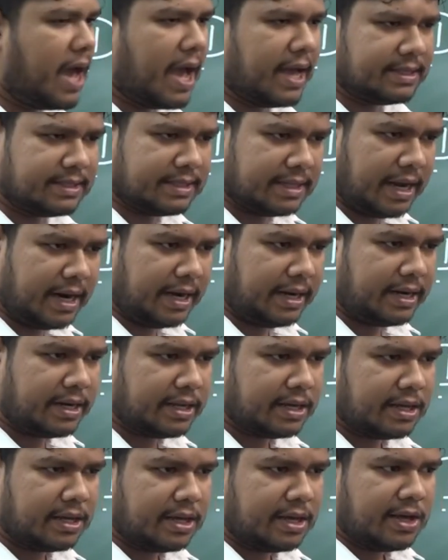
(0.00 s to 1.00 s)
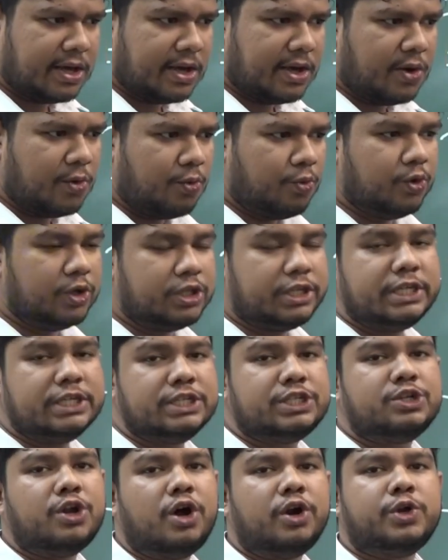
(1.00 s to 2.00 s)
asset which
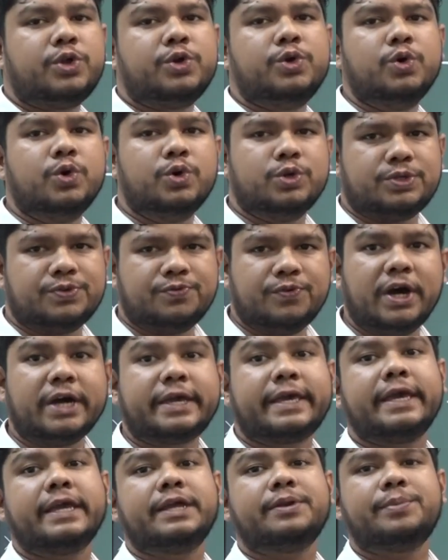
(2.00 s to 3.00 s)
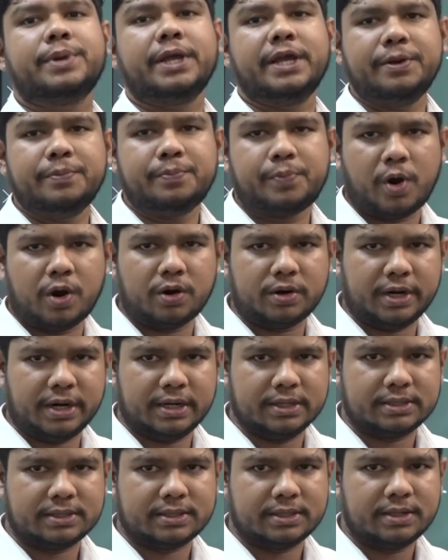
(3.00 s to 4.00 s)
is not used, working in
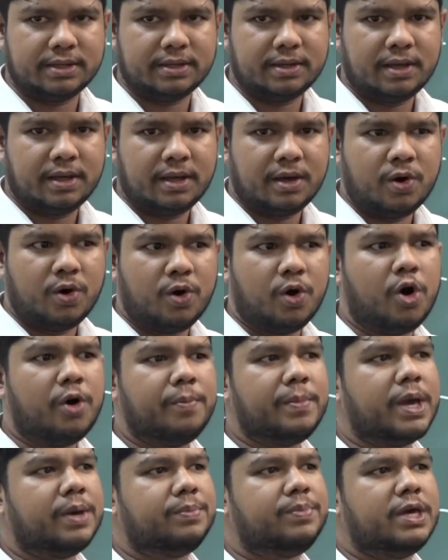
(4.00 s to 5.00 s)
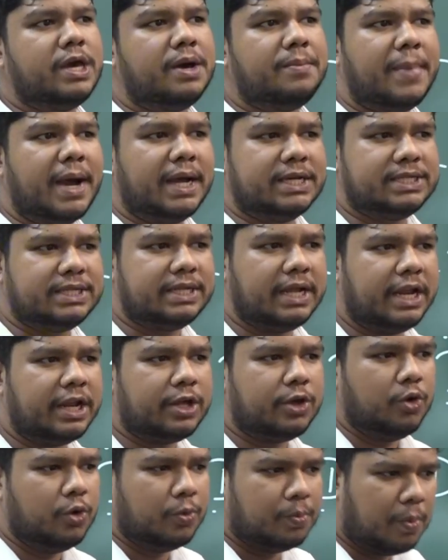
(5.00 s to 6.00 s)
progress, or maybe a
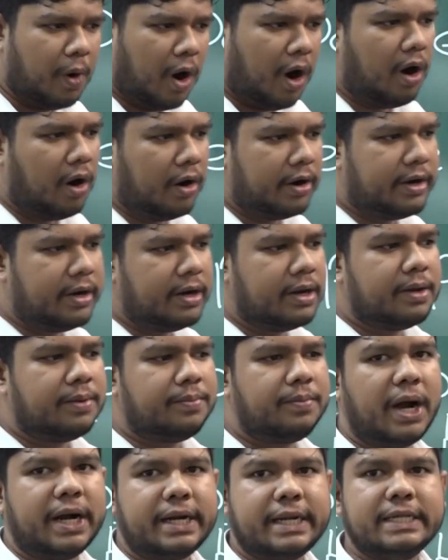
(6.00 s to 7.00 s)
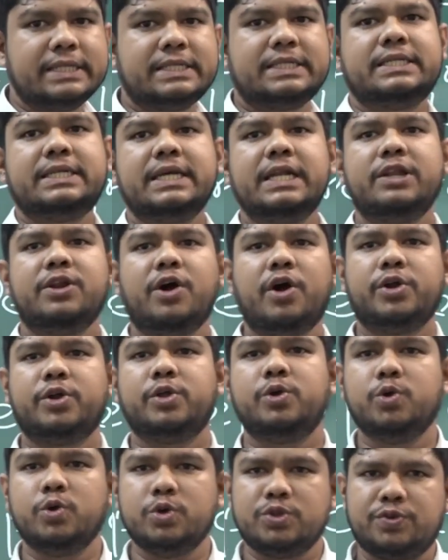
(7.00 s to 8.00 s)
machinery you bought but is still
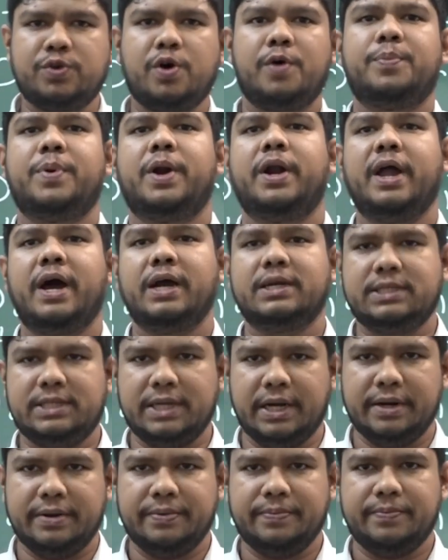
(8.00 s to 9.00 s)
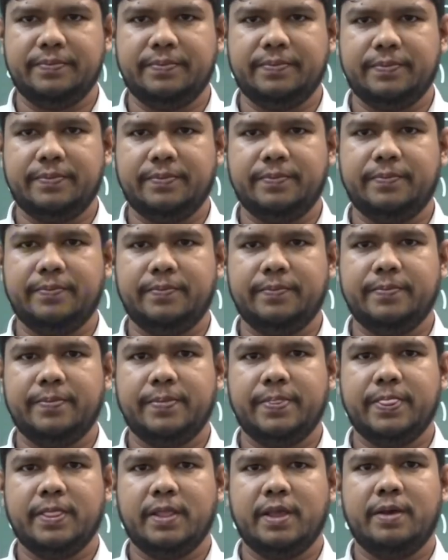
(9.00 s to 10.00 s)
not used for production.
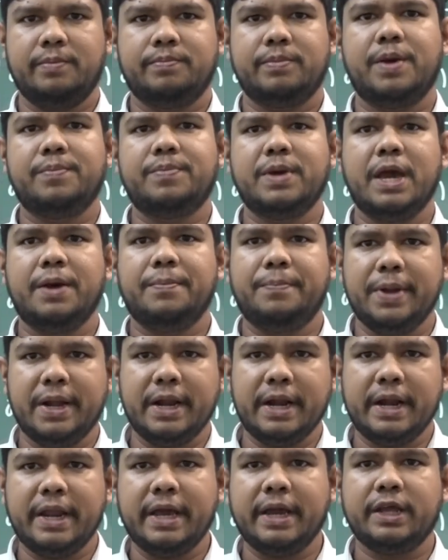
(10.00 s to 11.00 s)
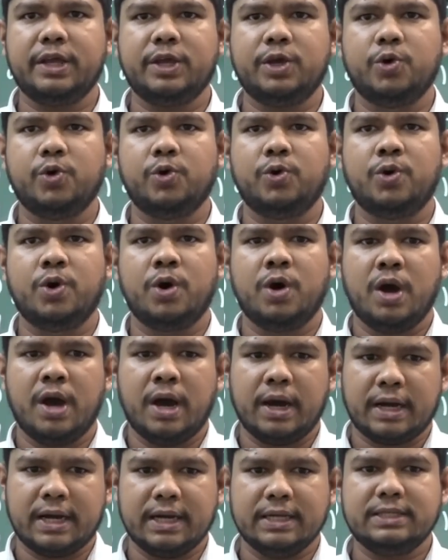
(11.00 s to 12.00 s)
Maybe a building
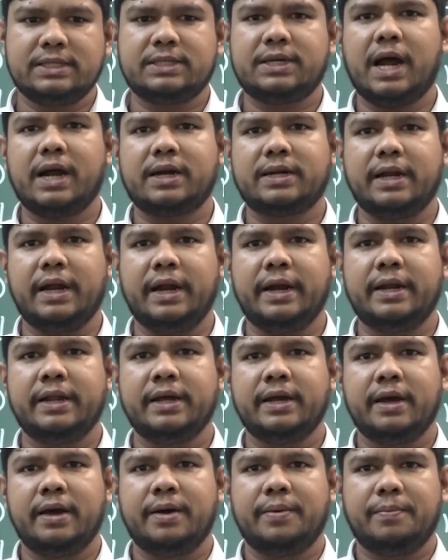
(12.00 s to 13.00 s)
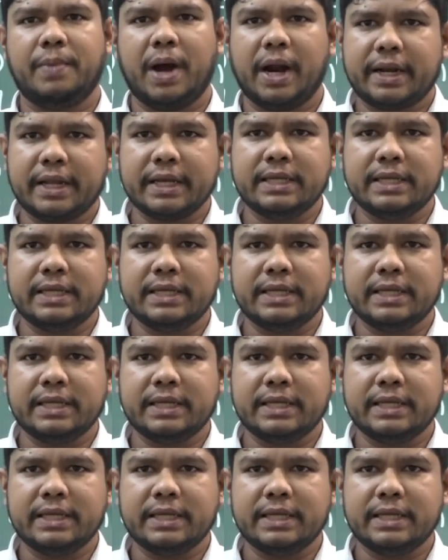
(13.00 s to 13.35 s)
you constructed but